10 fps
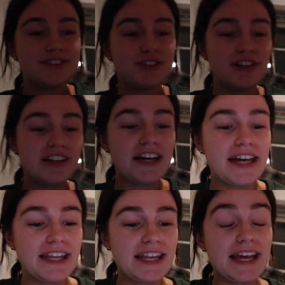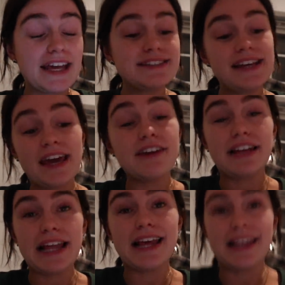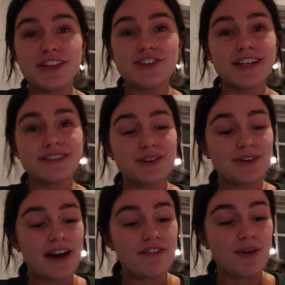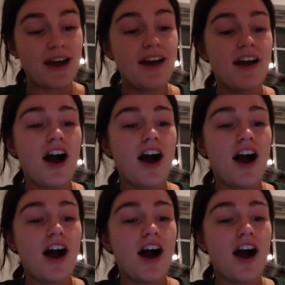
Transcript: online, and it is it, it literally is sold out everywhere.